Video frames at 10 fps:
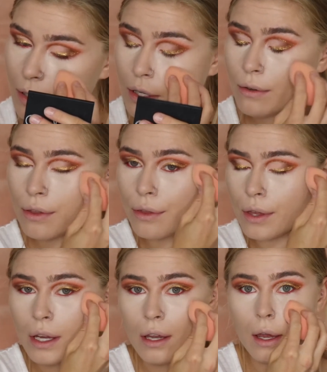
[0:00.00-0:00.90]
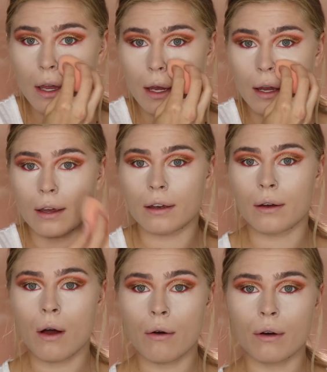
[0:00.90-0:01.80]
were you thinking?
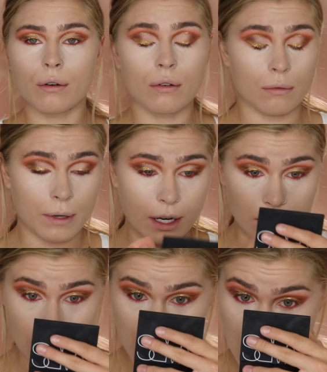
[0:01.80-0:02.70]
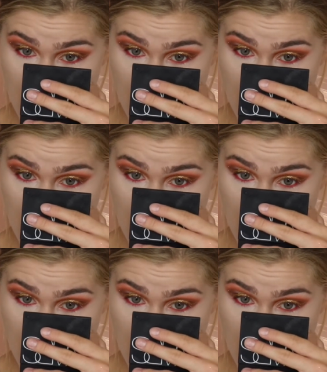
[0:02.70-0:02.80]
Ooh, we are,